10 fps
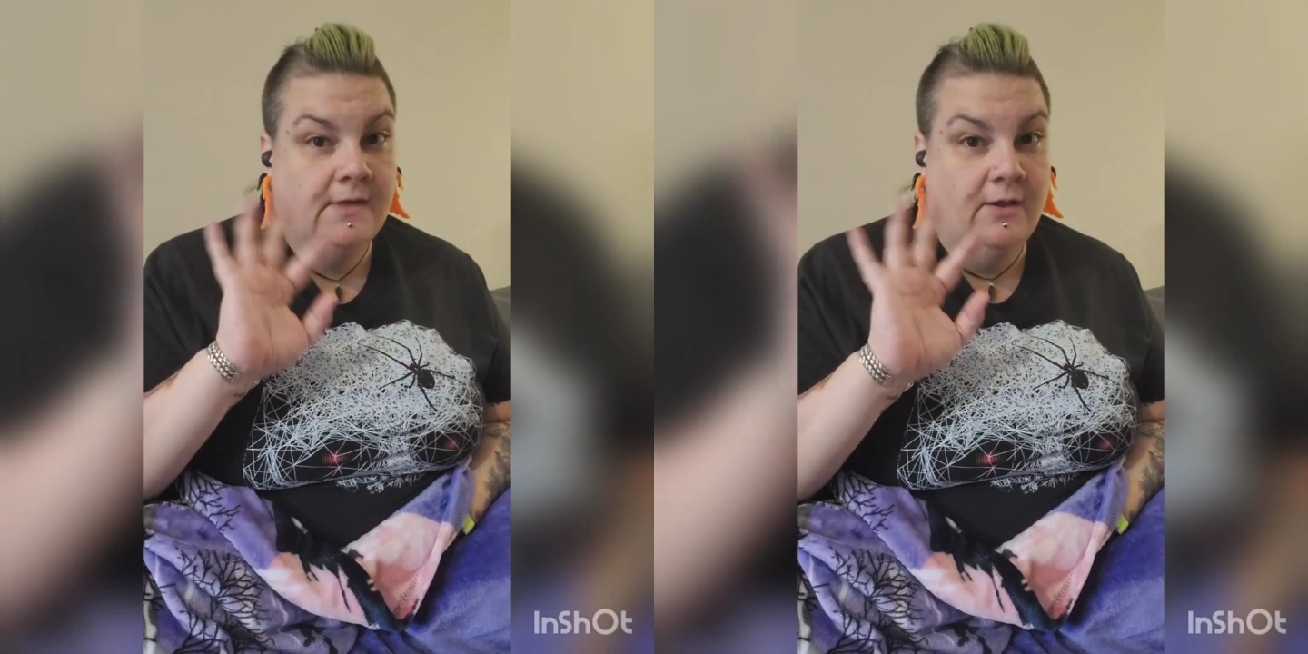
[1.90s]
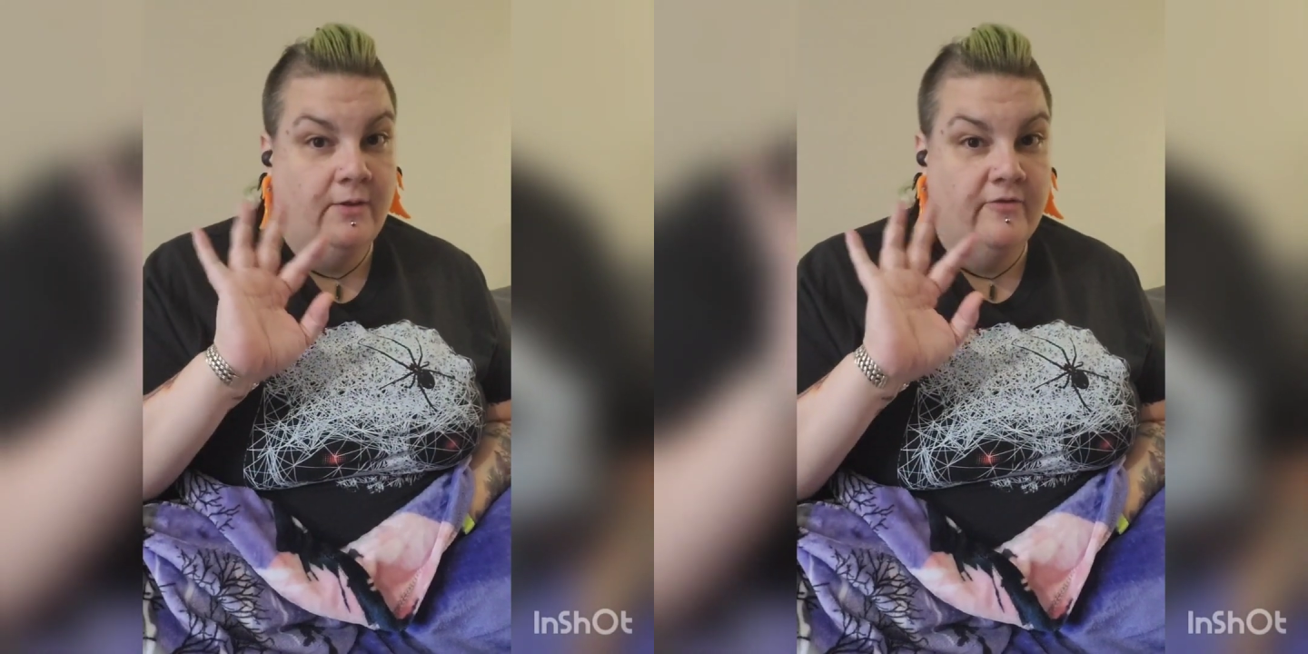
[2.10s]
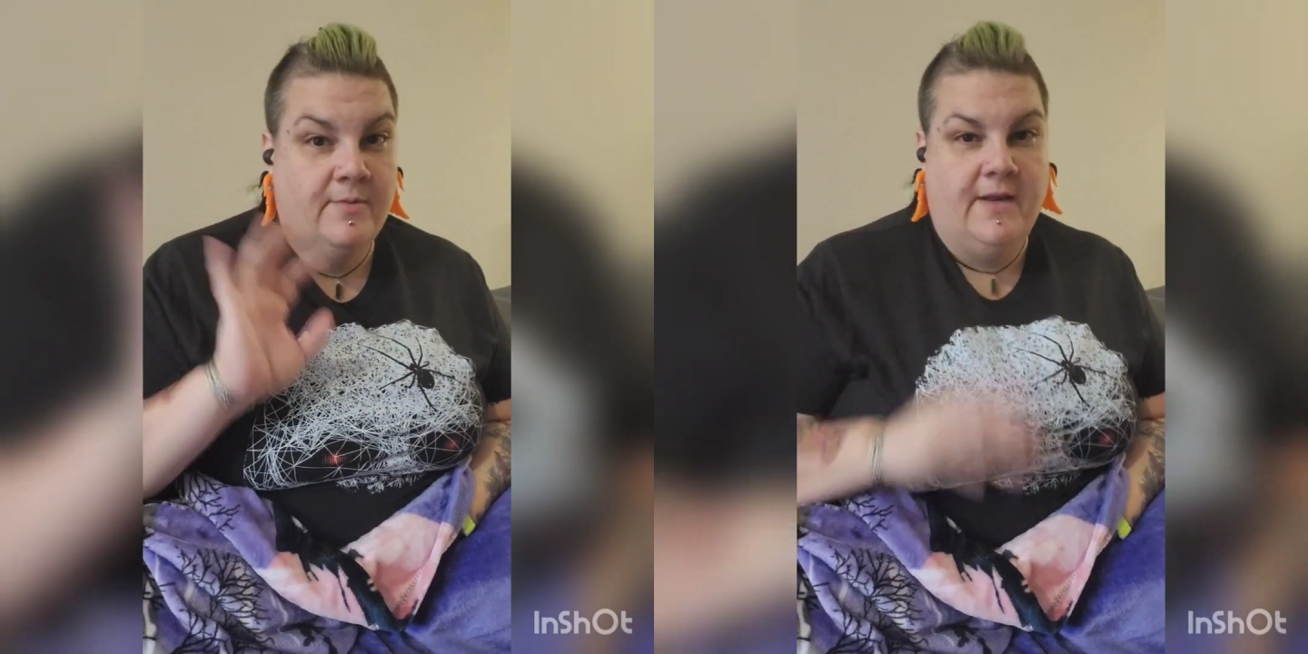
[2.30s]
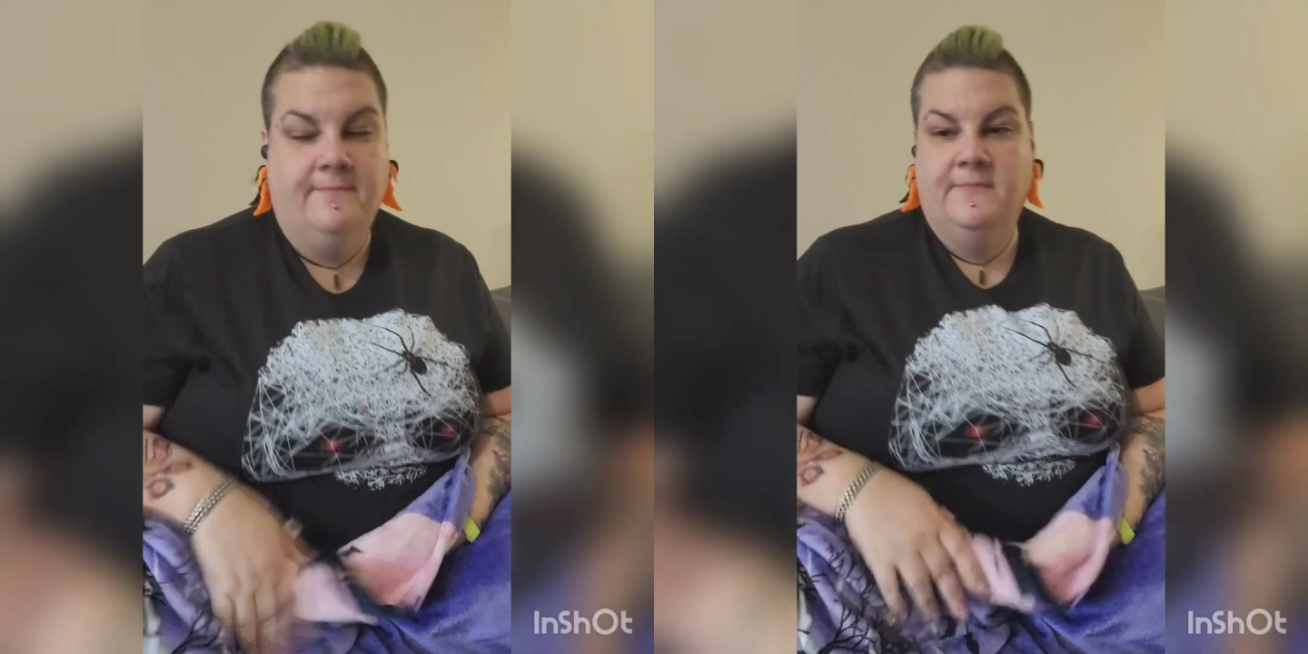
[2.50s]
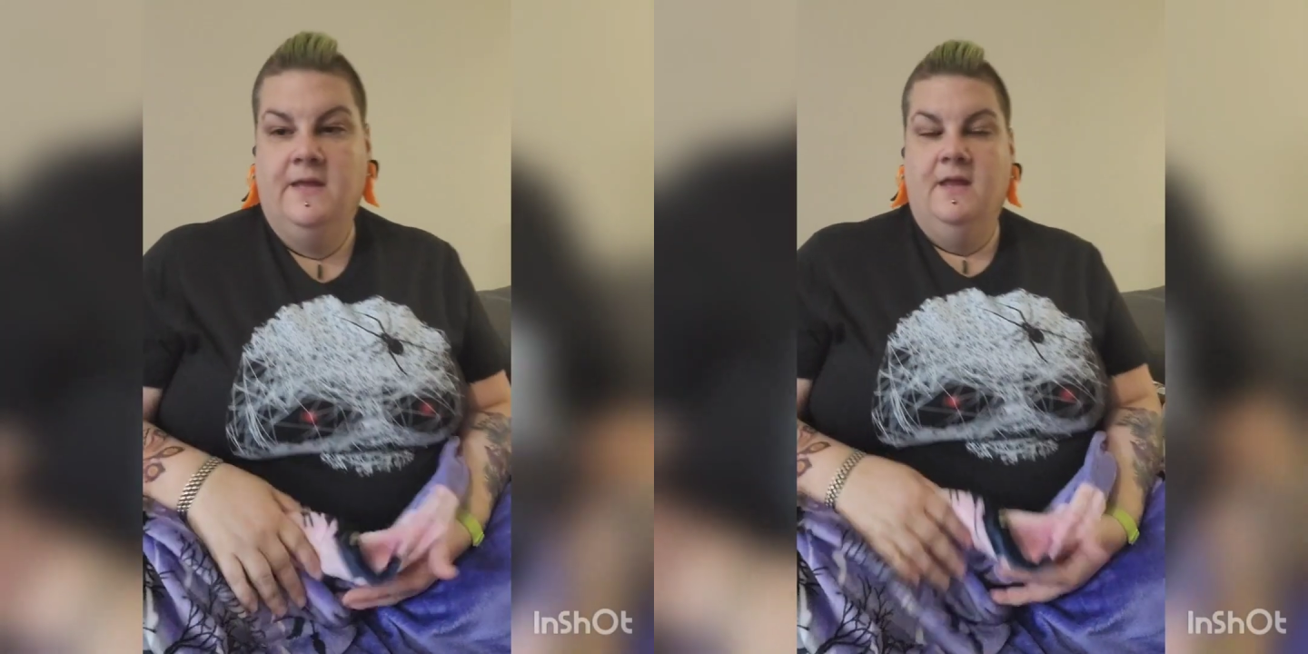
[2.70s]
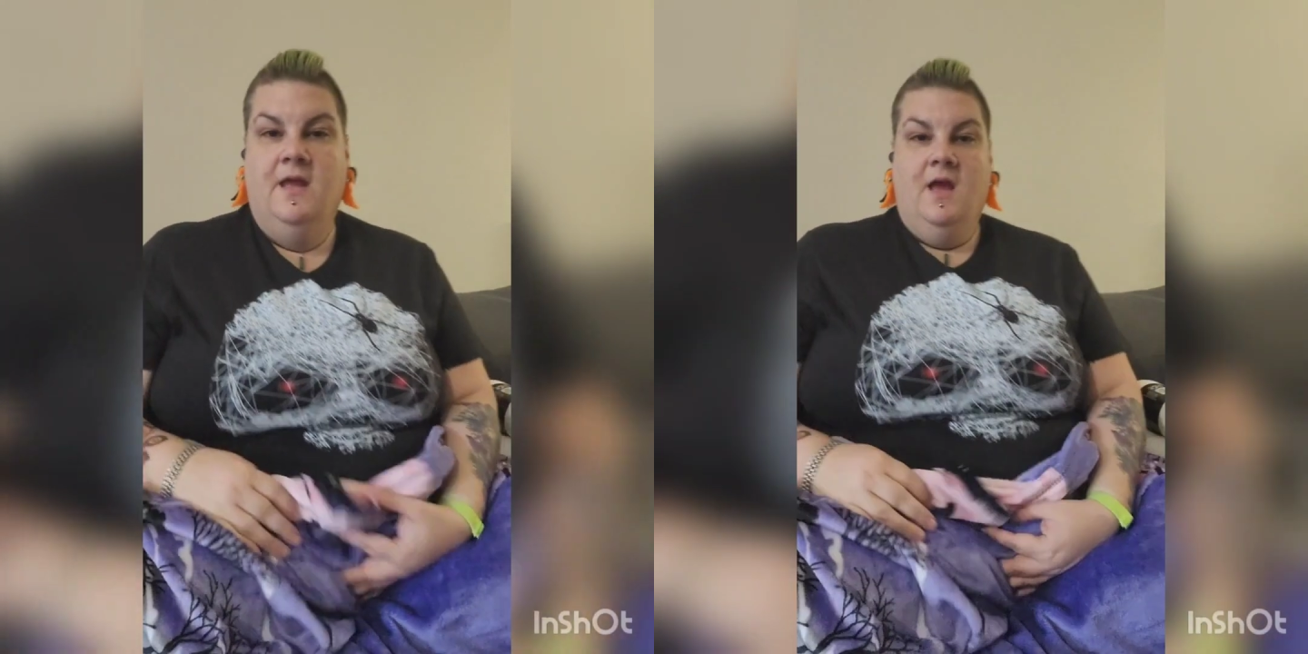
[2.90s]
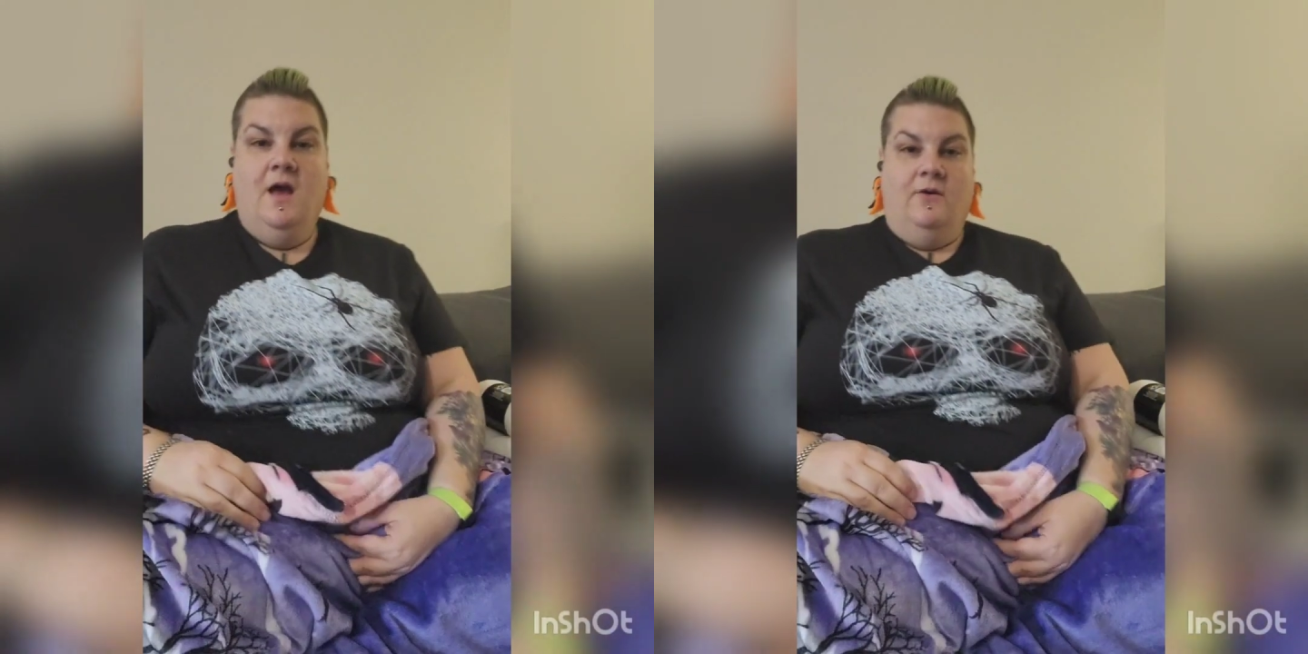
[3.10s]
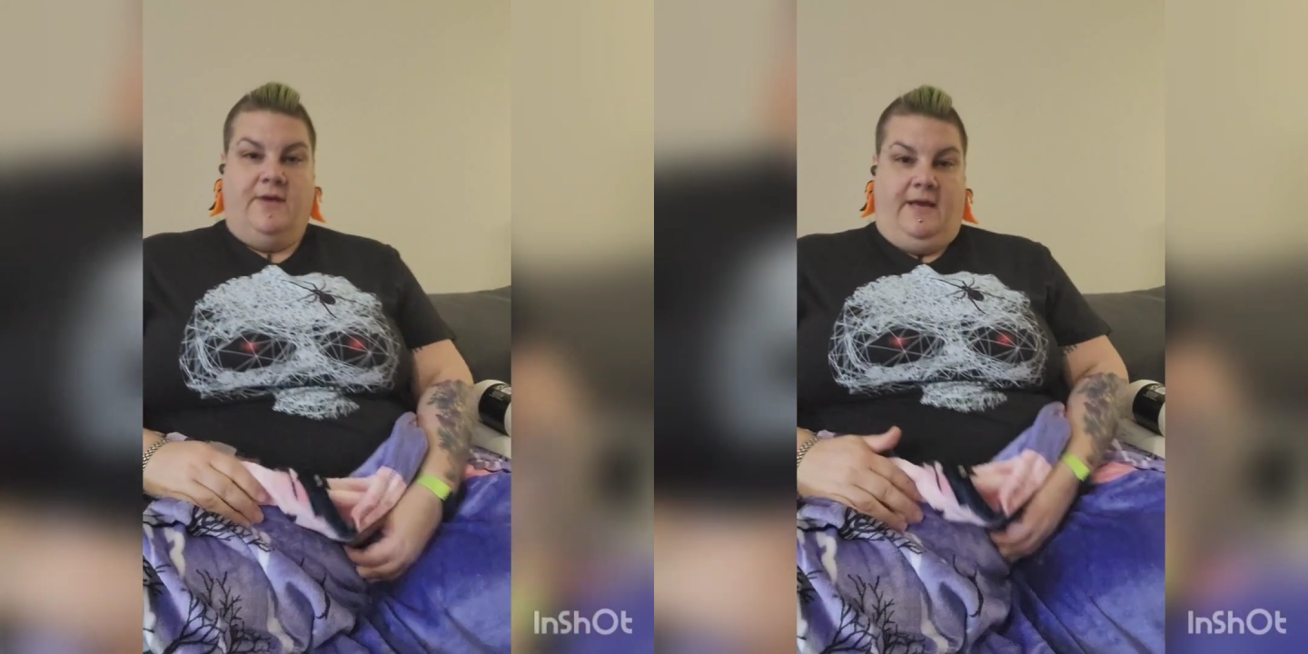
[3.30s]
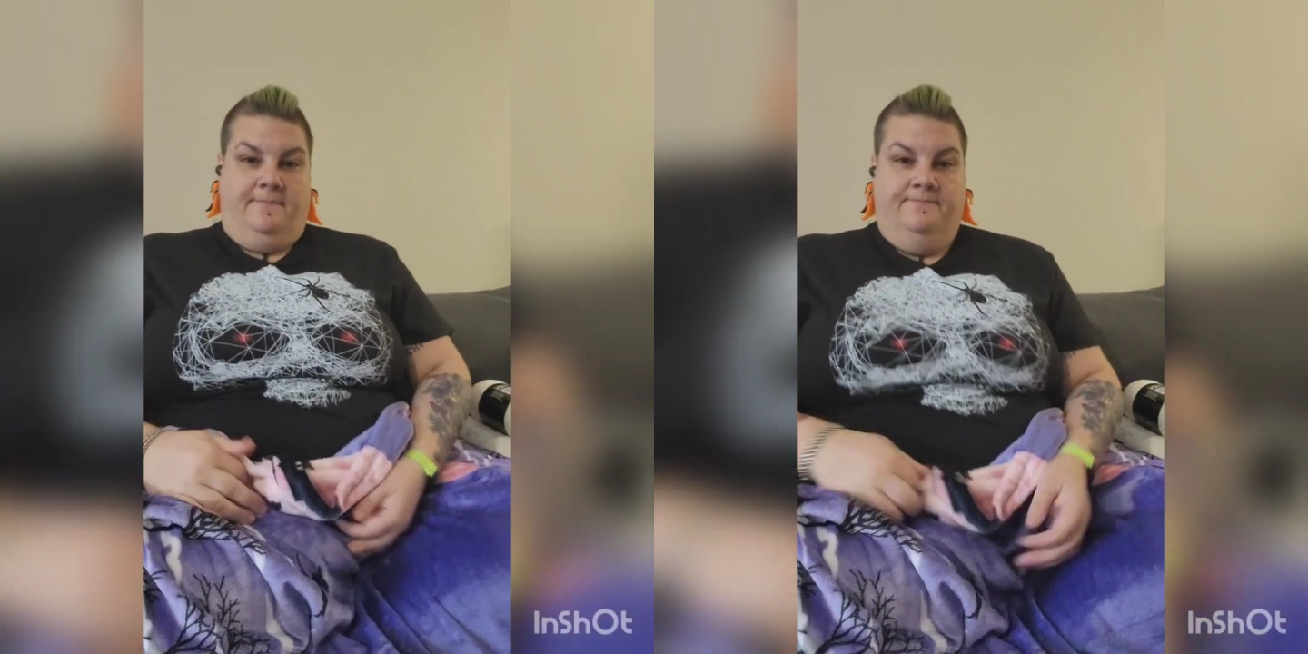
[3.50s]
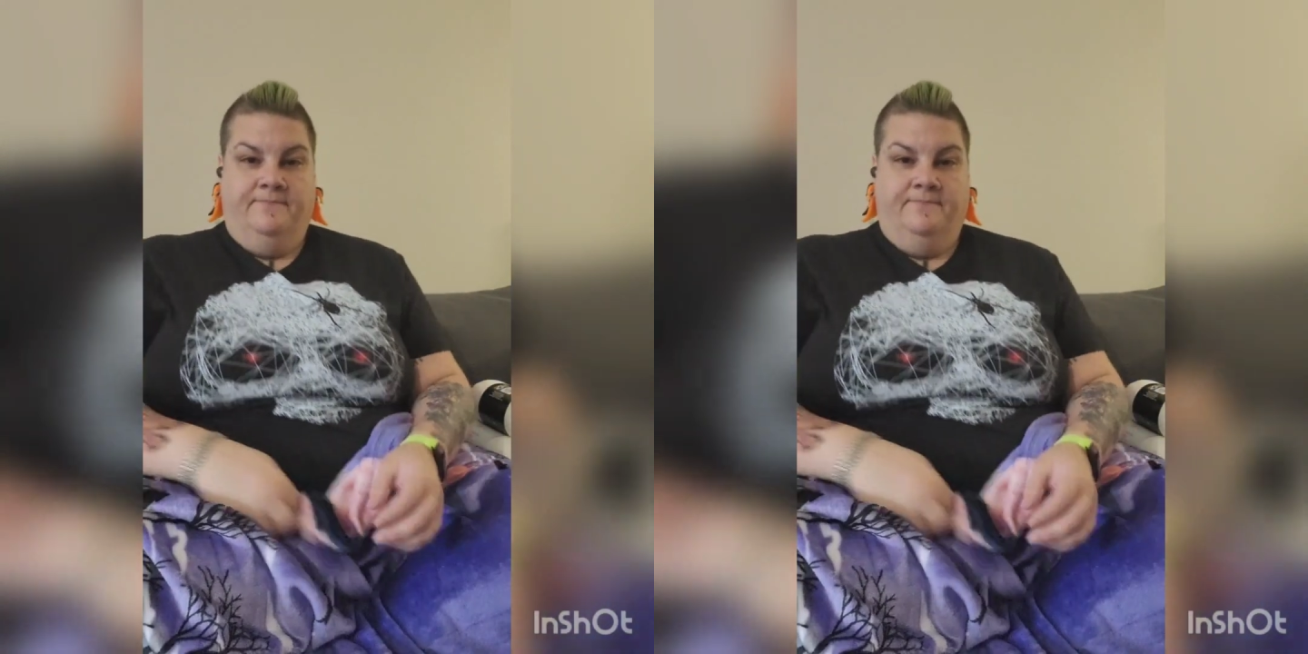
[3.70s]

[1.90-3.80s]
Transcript: Hello, everybody. Okay,